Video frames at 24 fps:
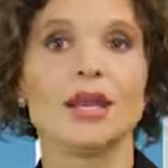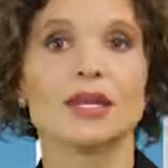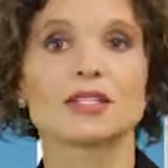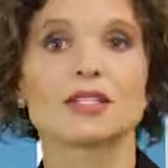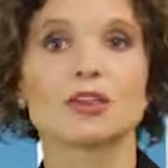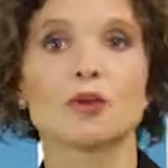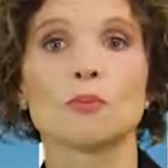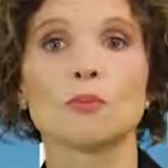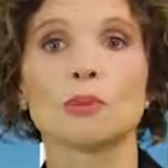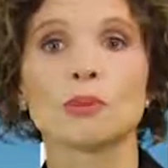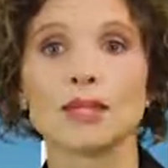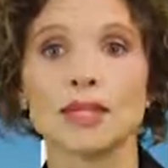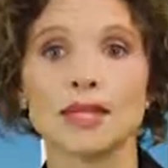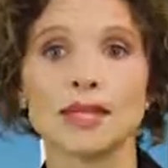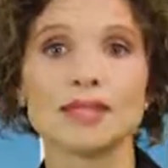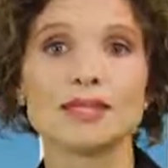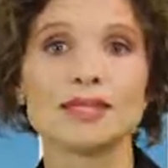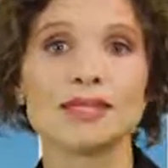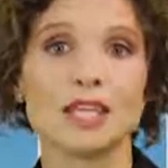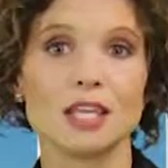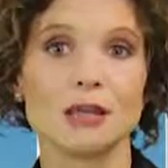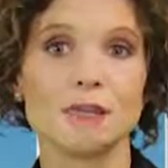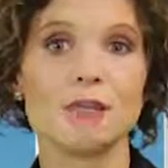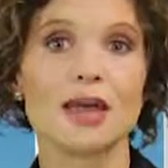So
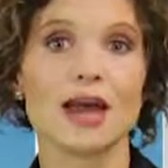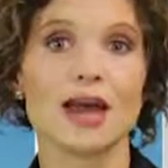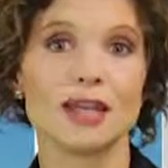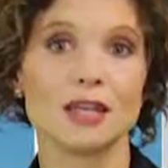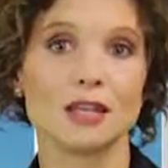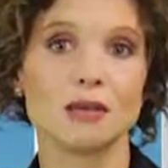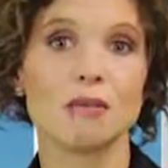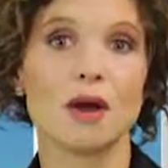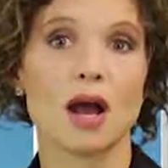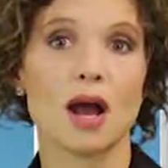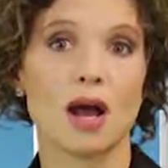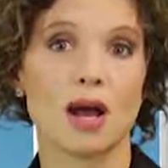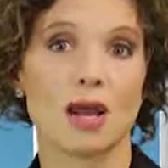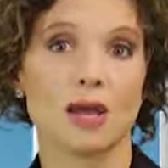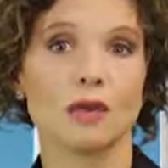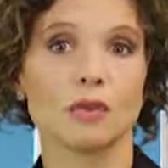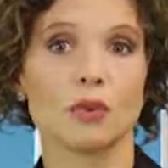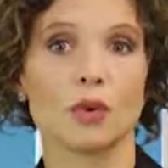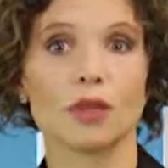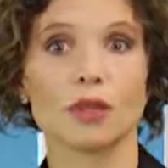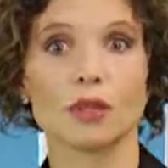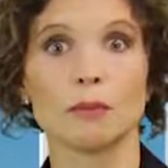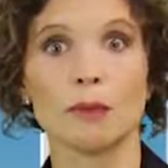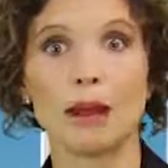please keep that in mind
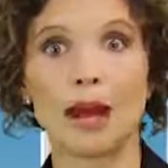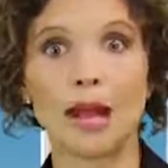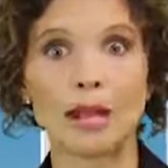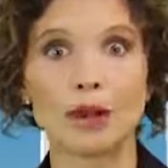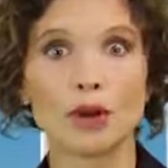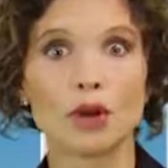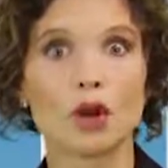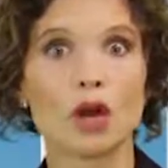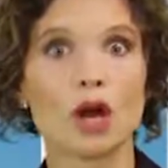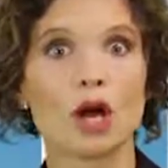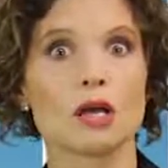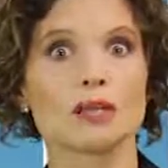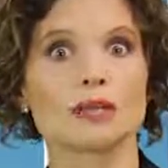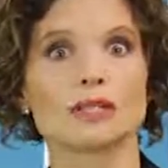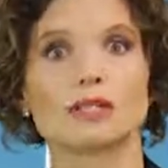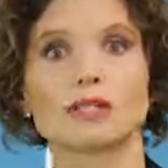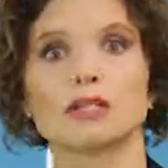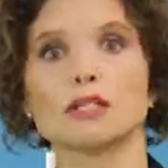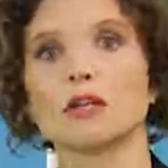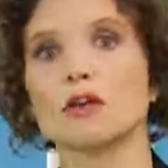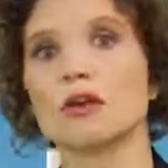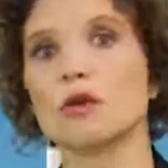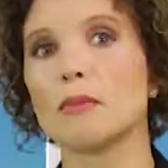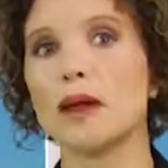when the buyer calls and
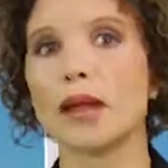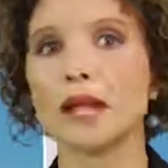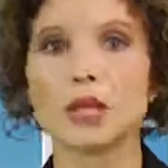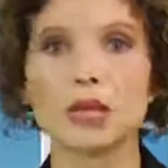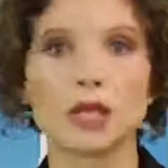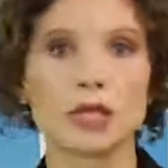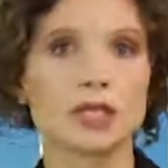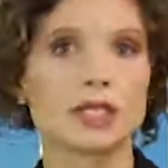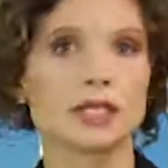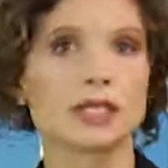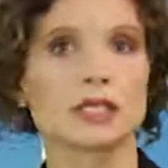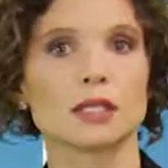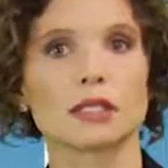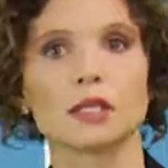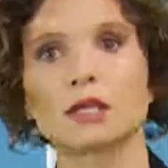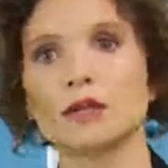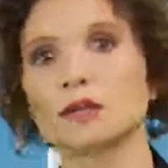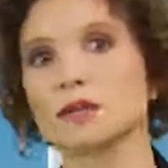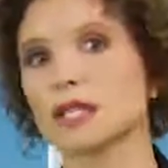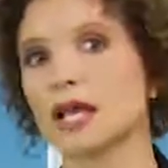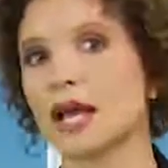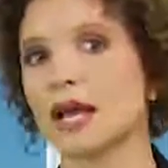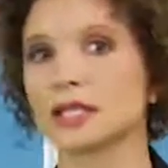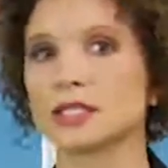says, oh my goodness, the
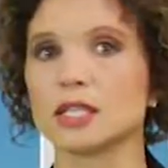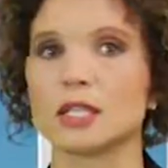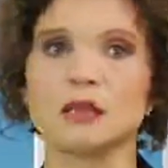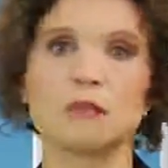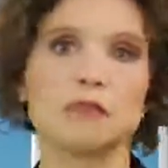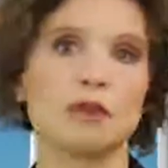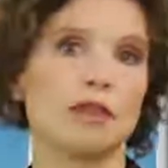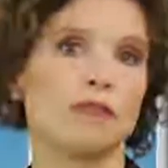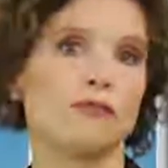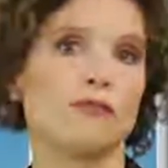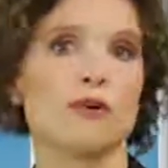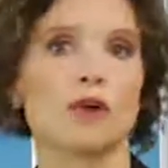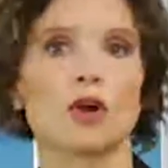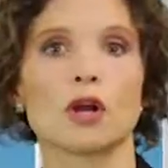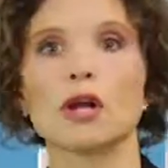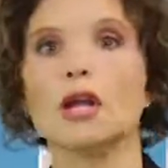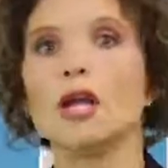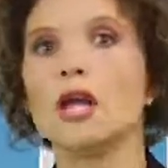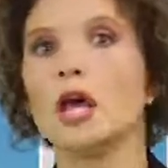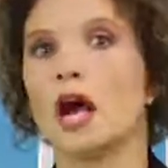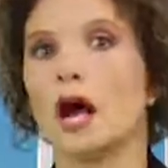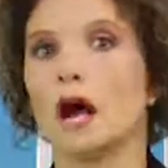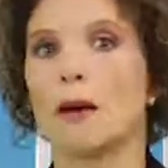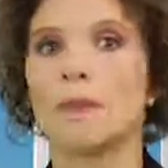lender's asking me for
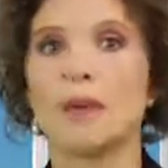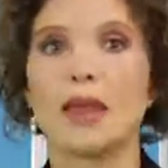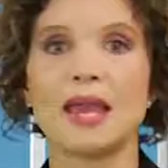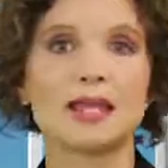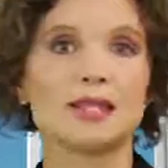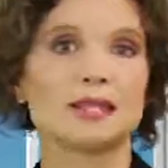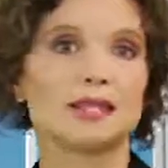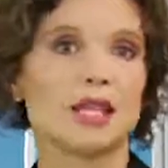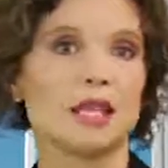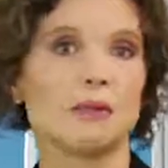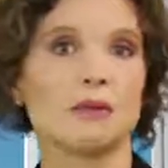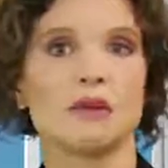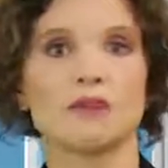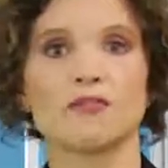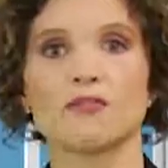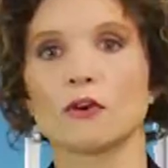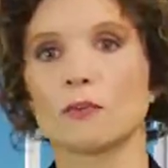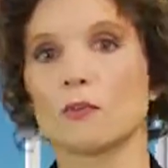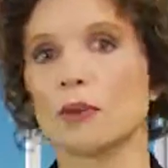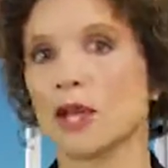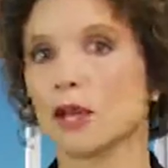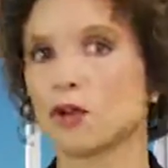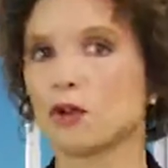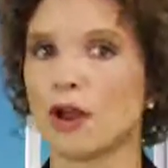a bank statement
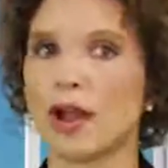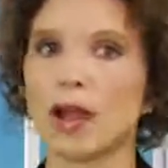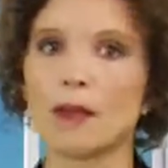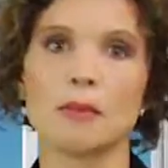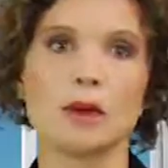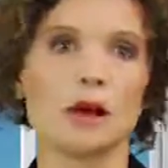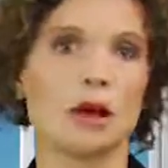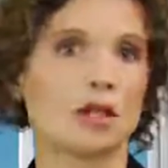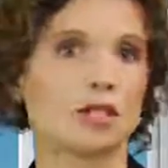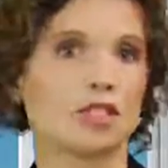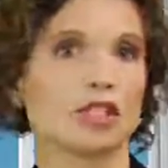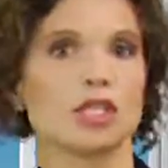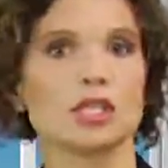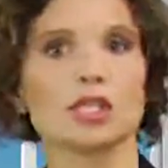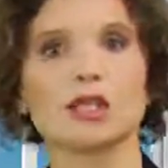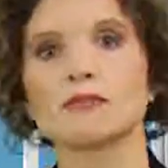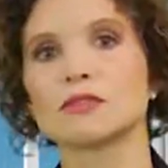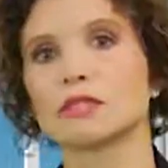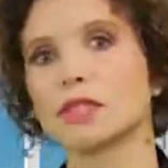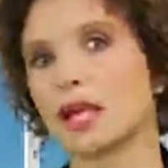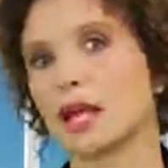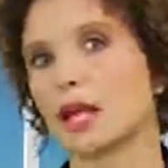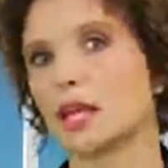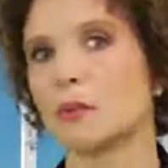from my grandma and she
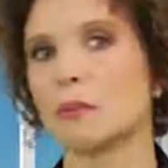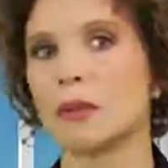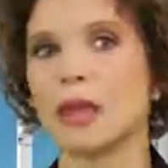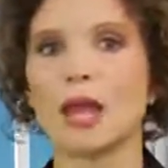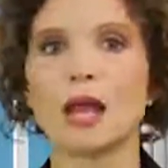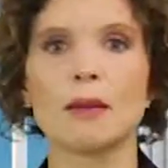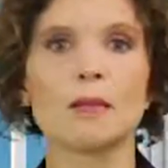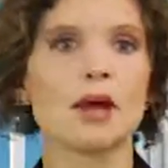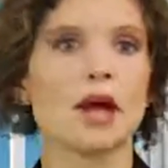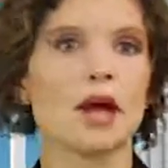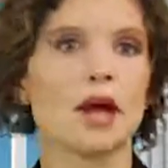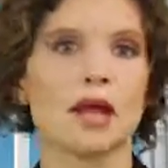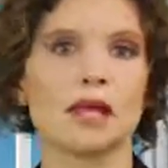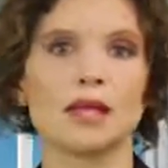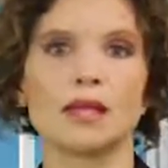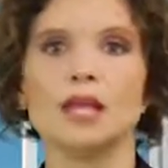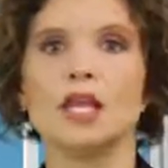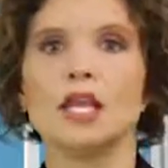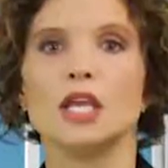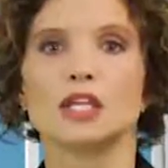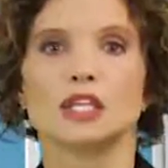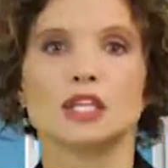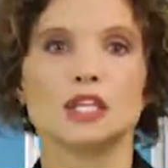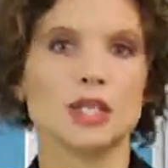lives in Alabama and
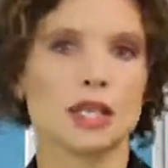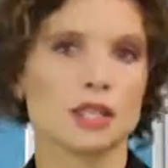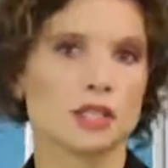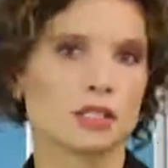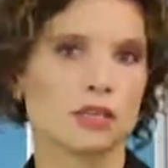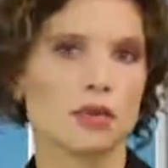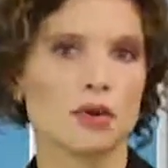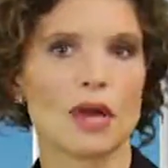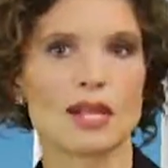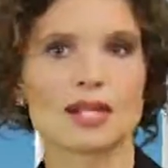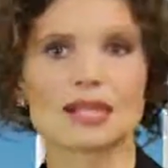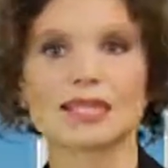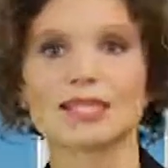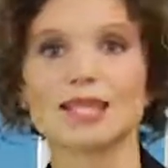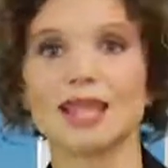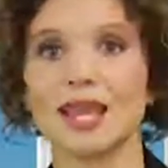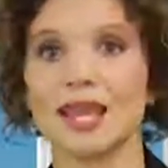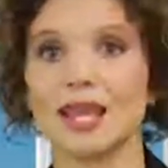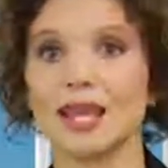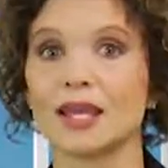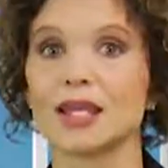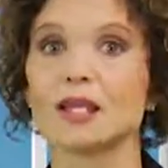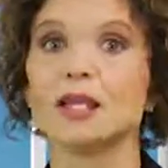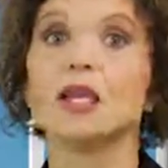she doesn't know how to
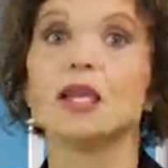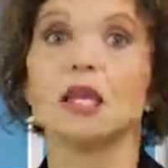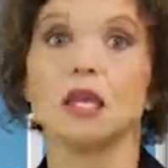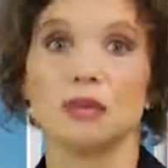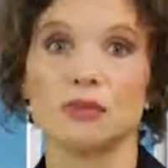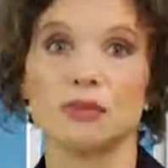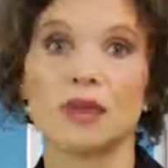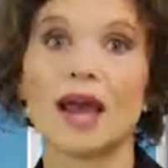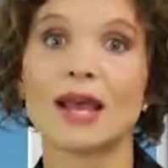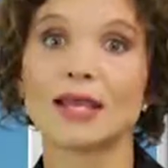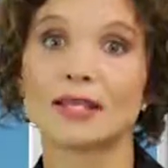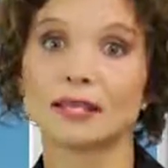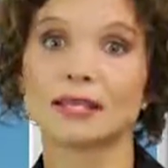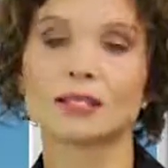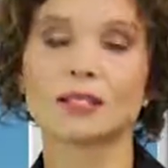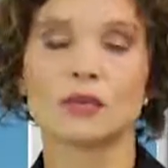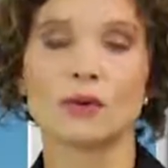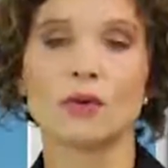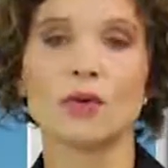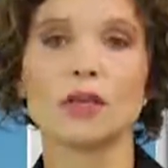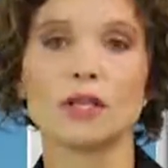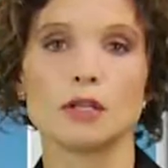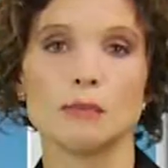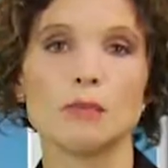scan. That's
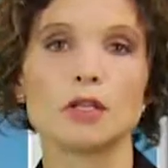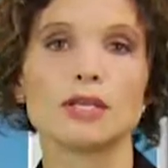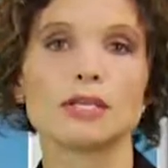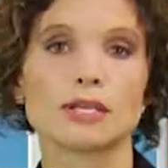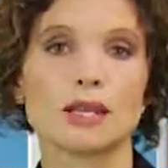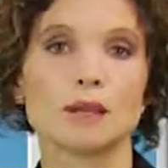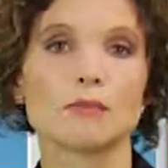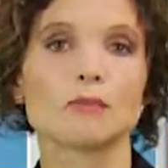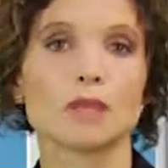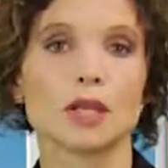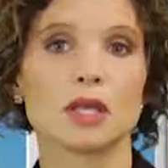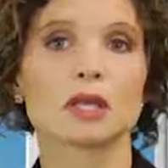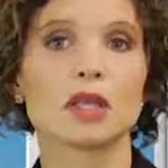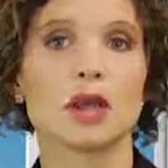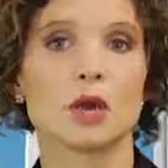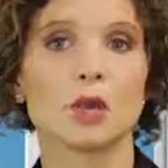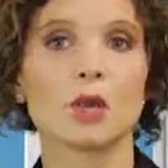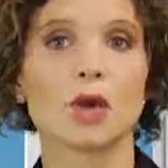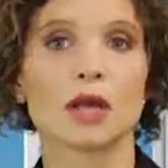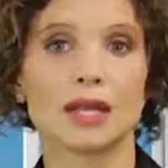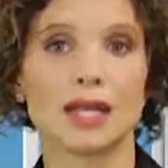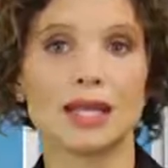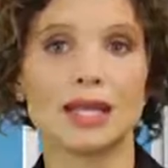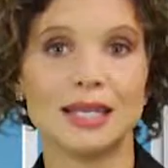going to be something that
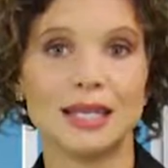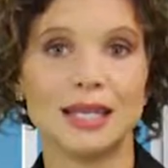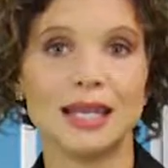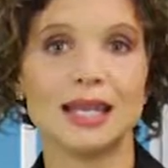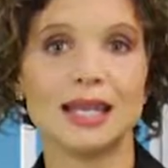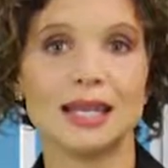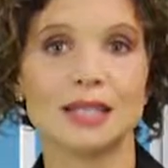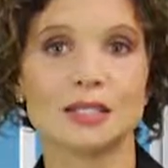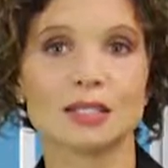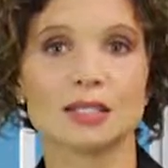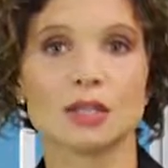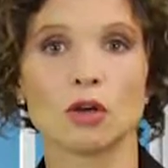we're going to need.